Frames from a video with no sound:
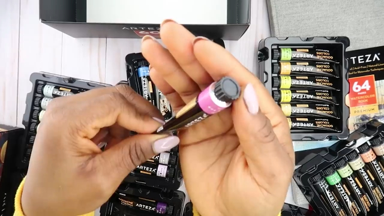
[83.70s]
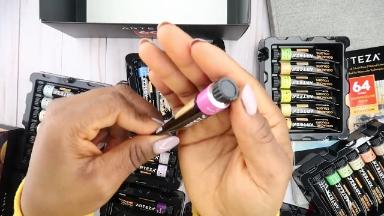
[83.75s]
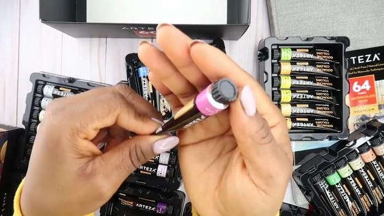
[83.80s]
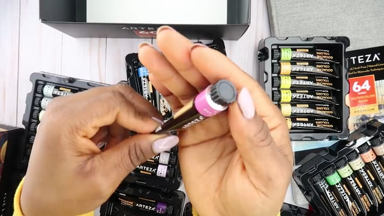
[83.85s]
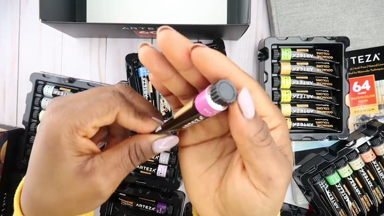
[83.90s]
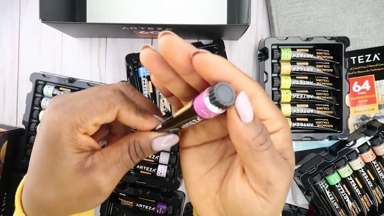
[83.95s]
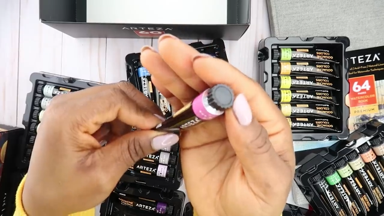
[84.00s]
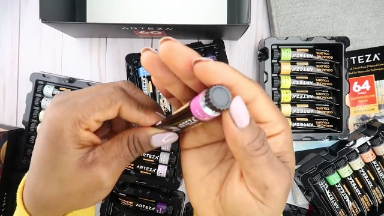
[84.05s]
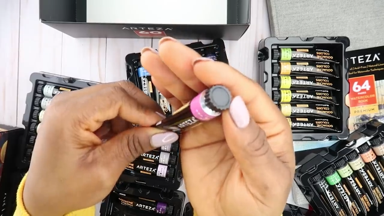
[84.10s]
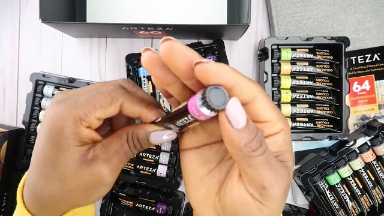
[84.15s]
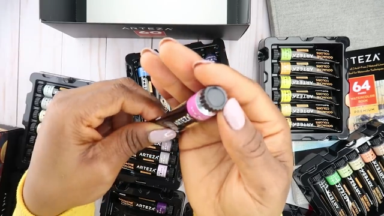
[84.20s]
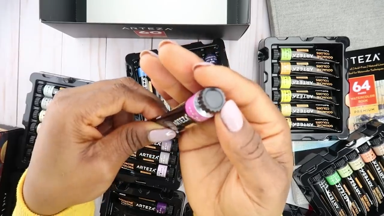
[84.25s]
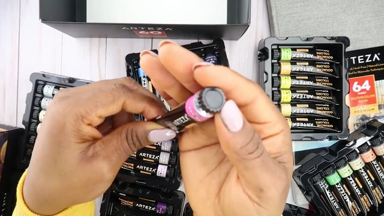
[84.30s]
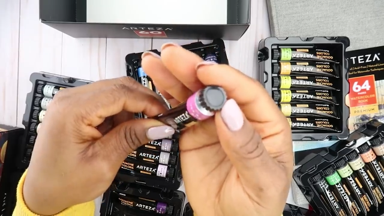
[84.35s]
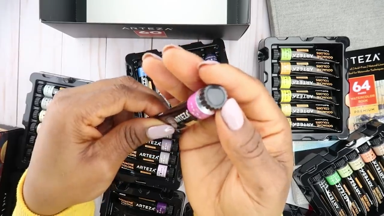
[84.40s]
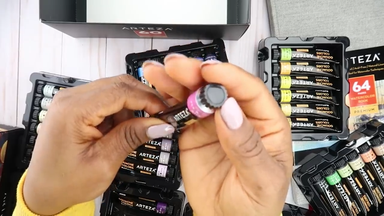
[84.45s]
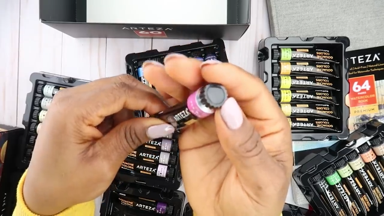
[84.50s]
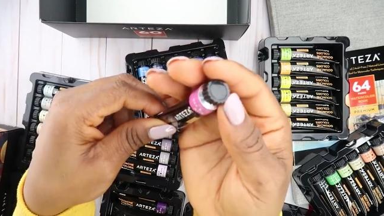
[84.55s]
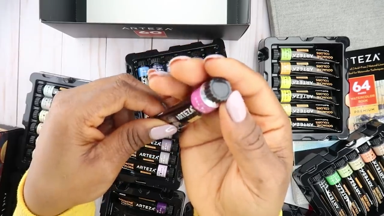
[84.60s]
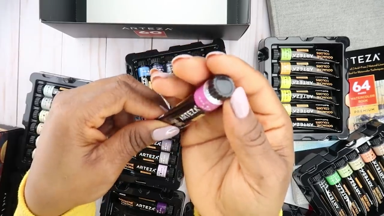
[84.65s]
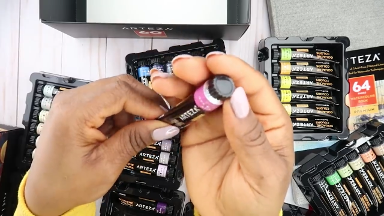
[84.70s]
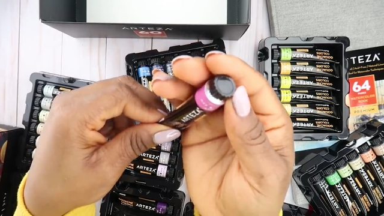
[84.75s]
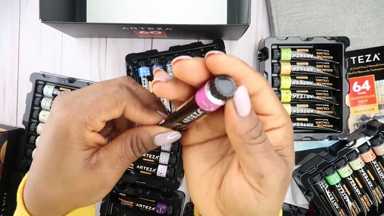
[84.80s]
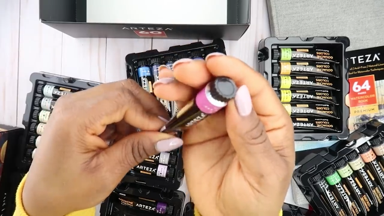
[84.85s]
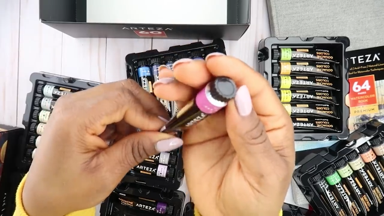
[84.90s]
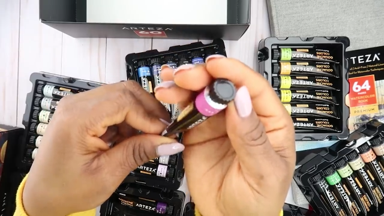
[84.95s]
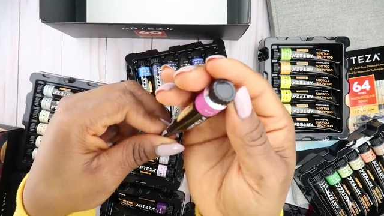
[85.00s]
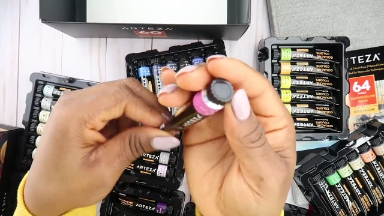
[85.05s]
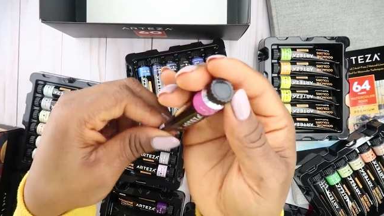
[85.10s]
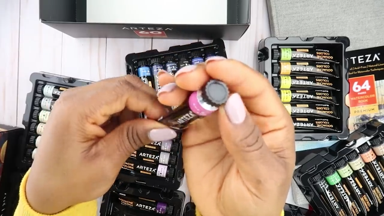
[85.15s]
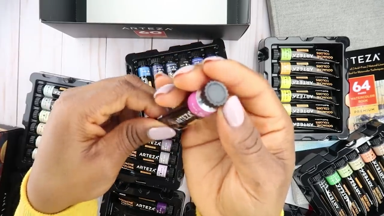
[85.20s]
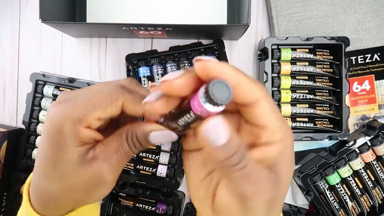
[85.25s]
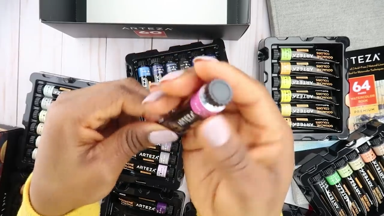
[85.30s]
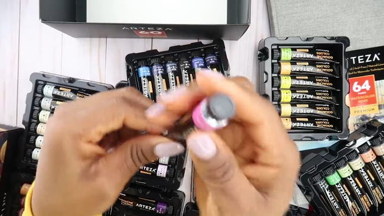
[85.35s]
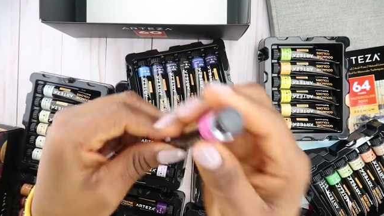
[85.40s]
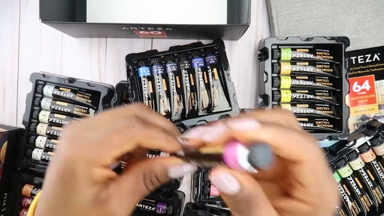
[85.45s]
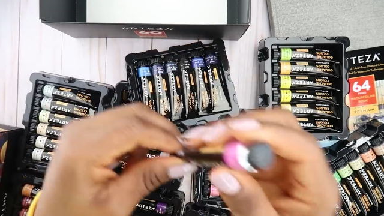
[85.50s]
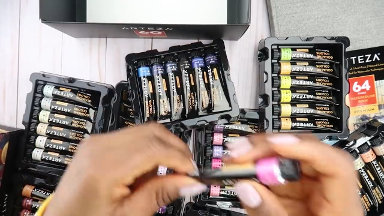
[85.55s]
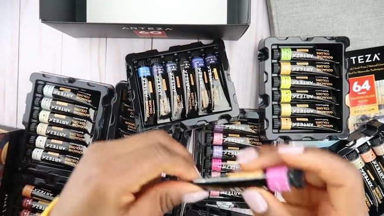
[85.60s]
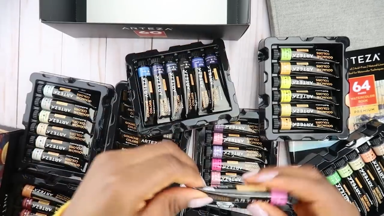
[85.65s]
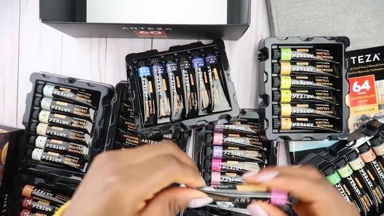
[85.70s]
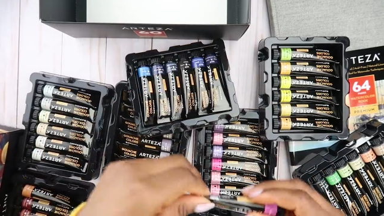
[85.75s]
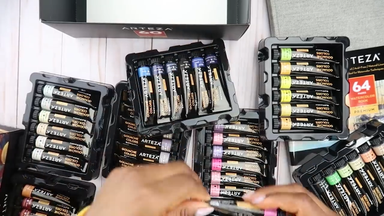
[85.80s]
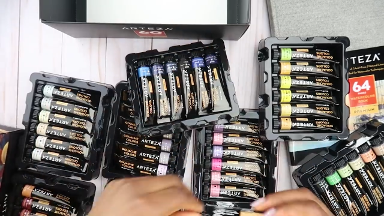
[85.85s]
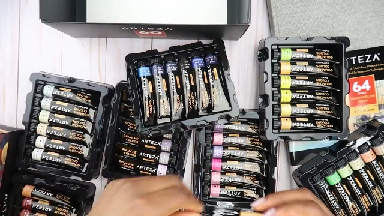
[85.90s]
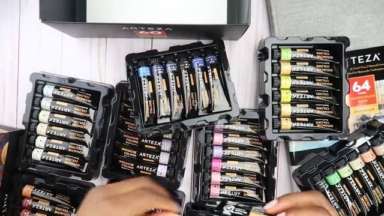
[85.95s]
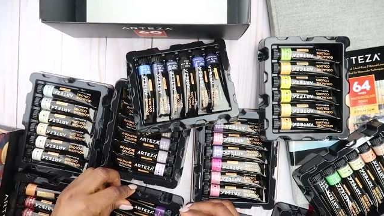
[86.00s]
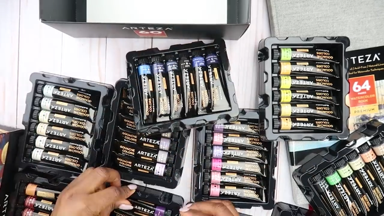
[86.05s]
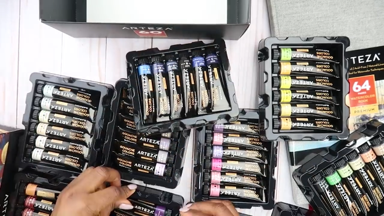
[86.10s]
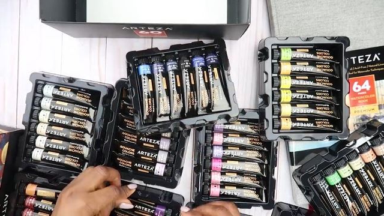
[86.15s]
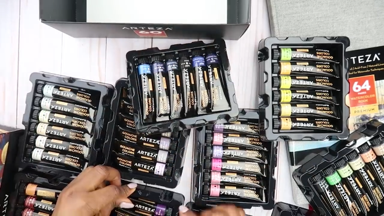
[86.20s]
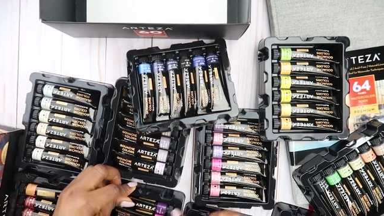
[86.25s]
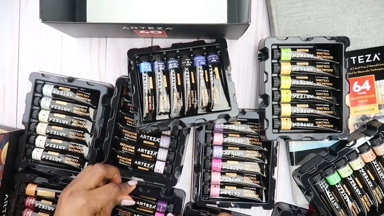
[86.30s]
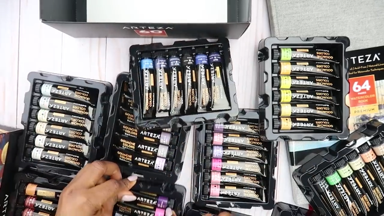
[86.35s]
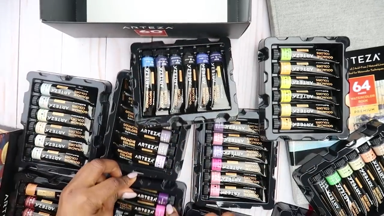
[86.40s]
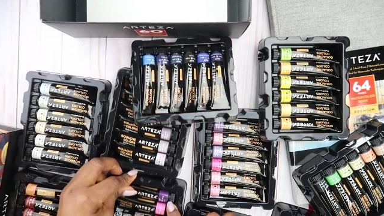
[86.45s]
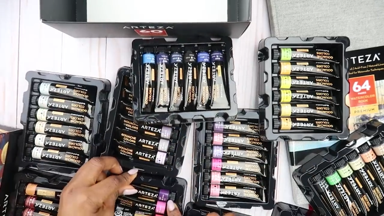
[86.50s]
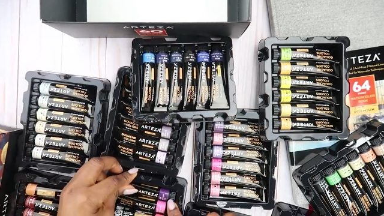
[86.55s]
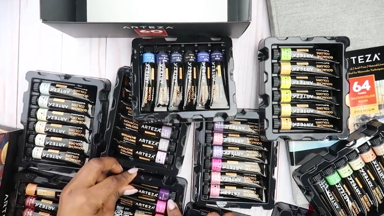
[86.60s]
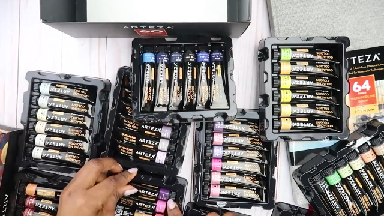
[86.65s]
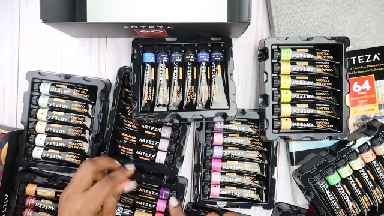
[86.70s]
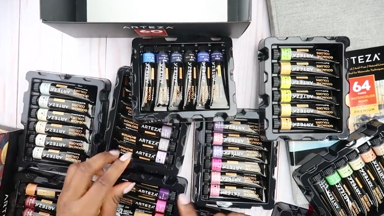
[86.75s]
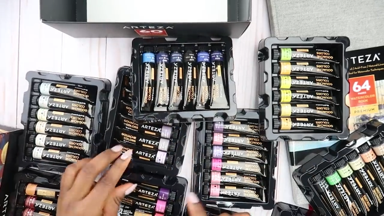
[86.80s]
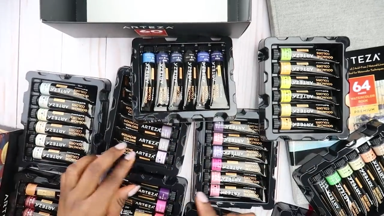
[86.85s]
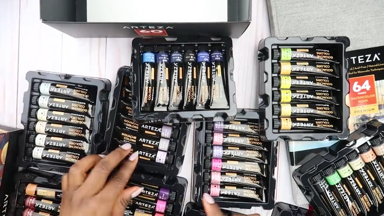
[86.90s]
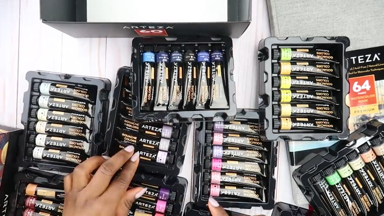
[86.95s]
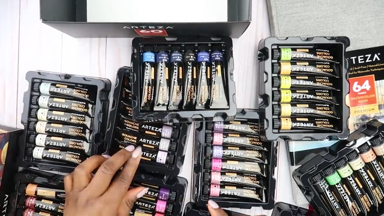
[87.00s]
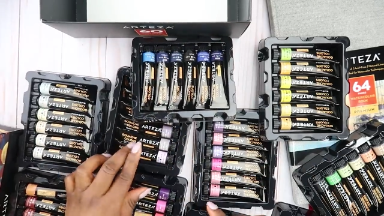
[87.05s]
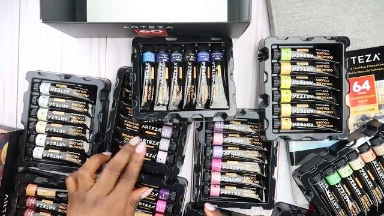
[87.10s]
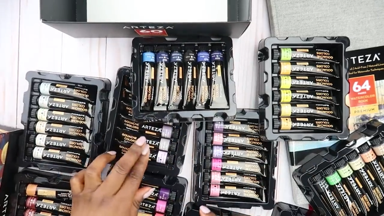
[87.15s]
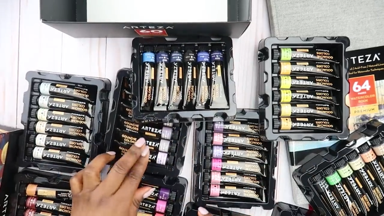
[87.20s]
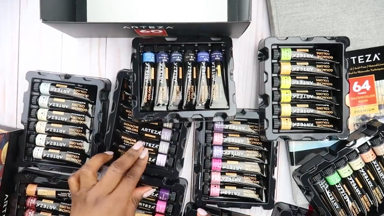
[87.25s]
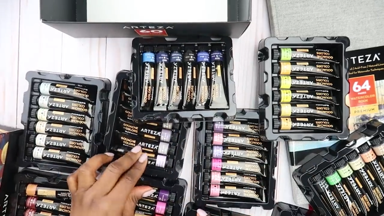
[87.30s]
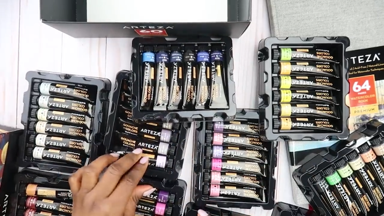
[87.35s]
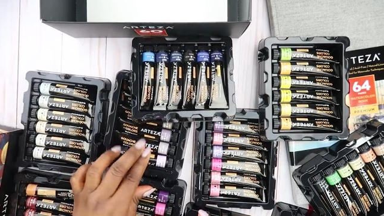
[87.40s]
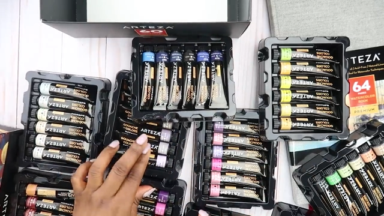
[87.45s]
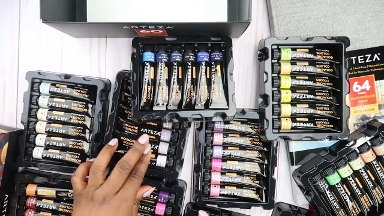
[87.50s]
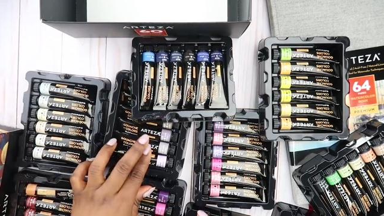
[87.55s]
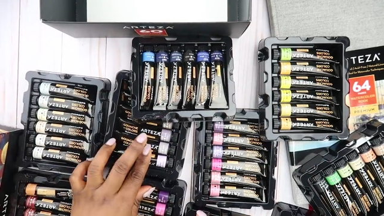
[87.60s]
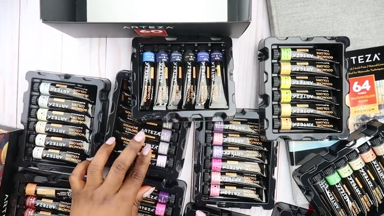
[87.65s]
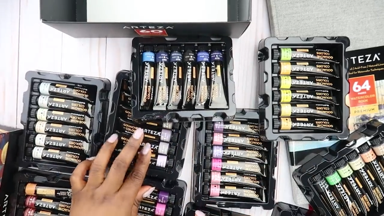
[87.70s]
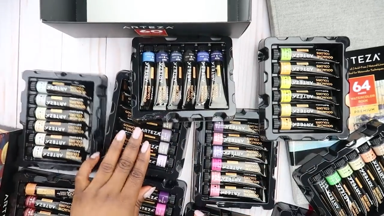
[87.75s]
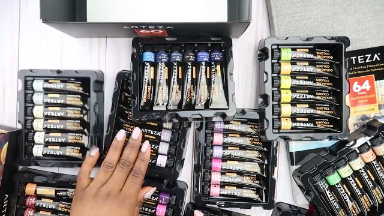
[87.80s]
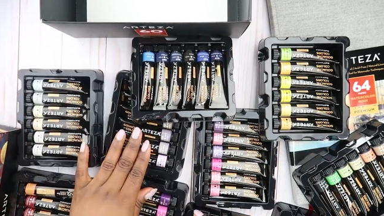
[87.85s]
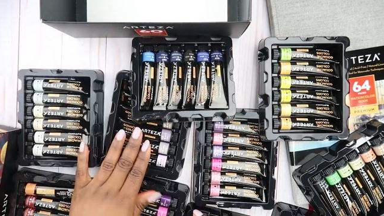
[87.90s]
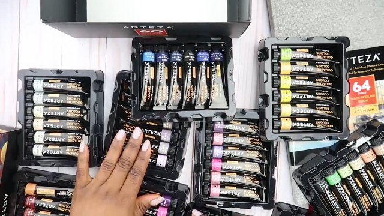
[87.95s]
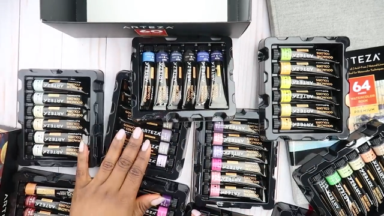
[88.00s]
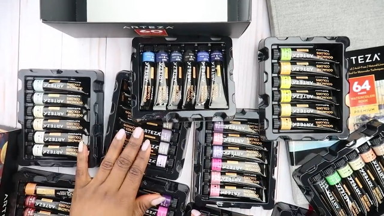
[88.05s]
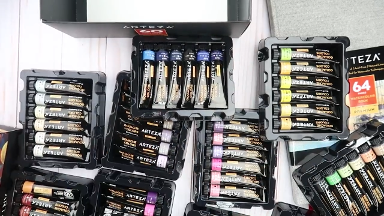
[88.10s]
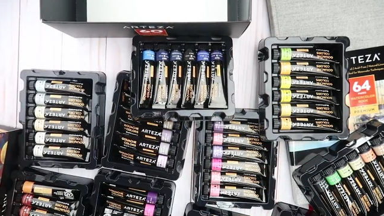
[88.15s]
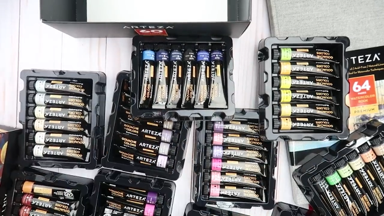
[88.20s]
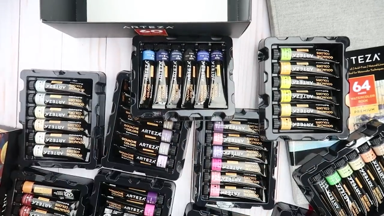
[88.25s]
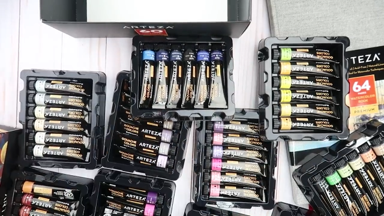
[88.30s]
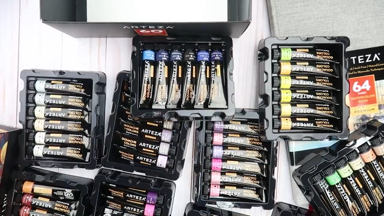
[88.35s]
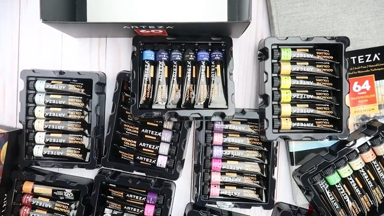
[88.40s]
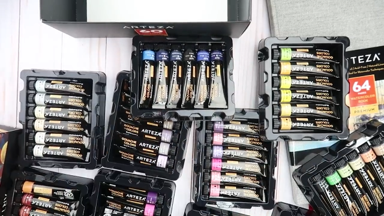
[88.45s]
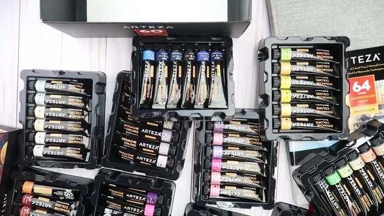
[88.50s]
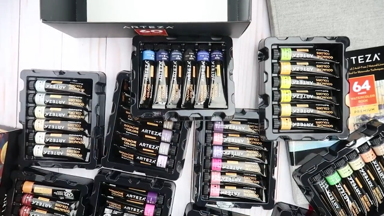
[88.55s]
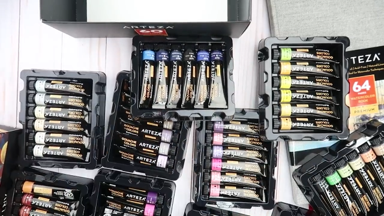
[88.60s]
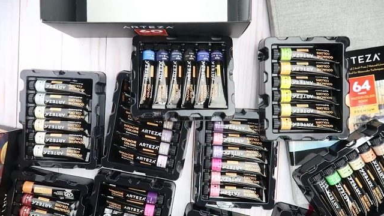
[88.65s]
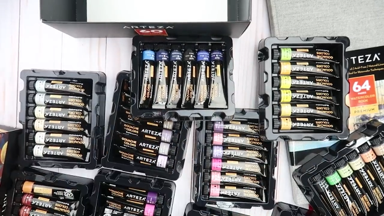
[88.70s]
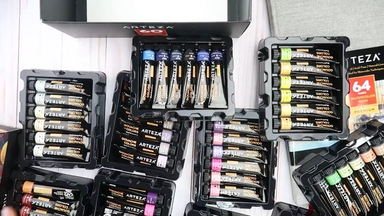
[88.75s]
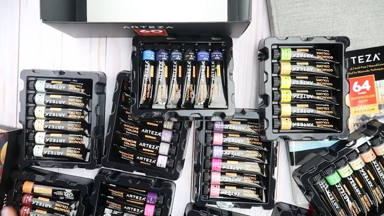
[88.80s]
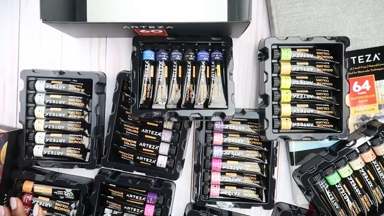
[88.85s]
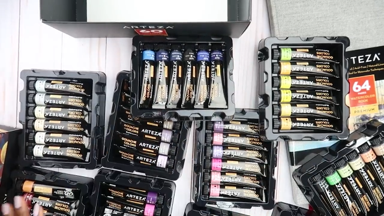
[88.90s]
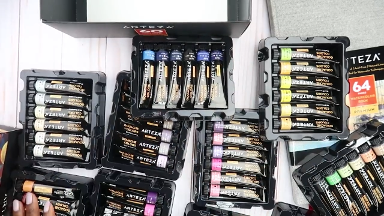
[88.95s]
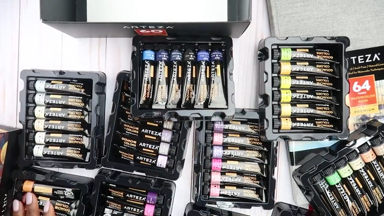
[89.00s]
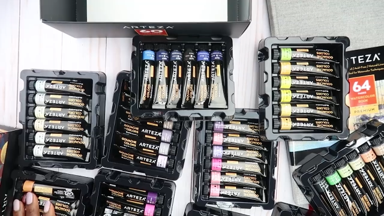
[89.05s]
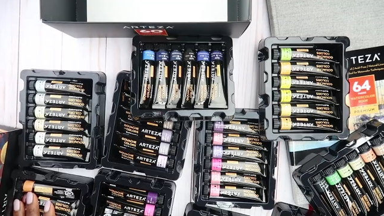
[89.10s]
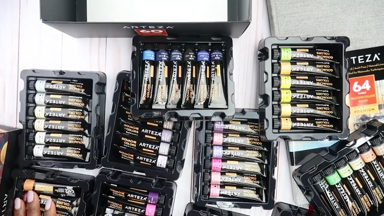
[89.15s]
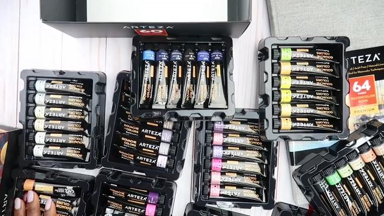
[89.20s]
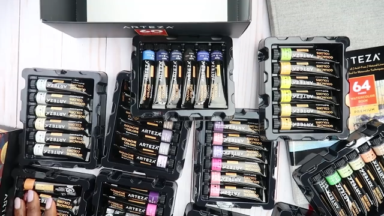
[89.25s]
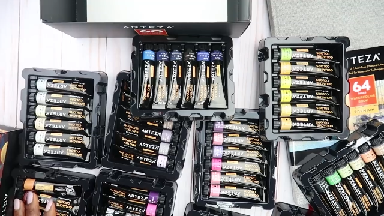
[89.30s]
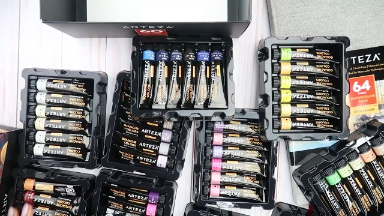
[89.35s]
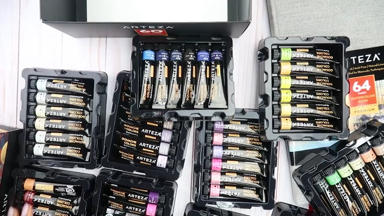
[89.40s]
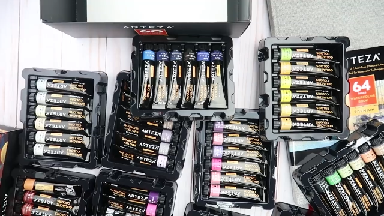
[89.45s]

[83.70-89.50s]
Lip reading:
[unreadable: no face in view]